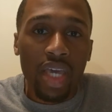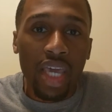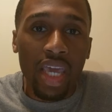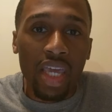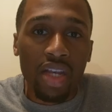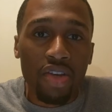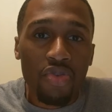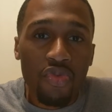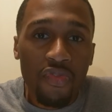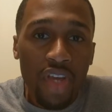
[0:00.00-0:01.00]
and
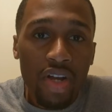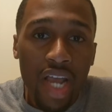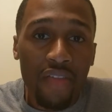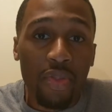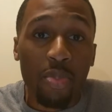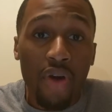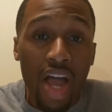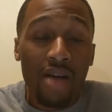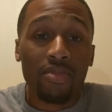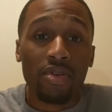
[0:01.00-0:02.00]
you figured out the
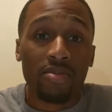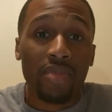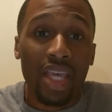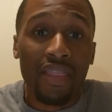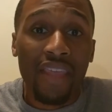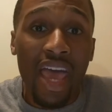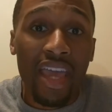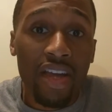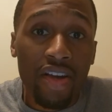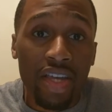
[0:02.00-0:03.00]
problem in
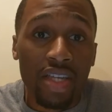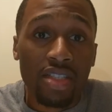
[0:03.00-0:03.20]
that area.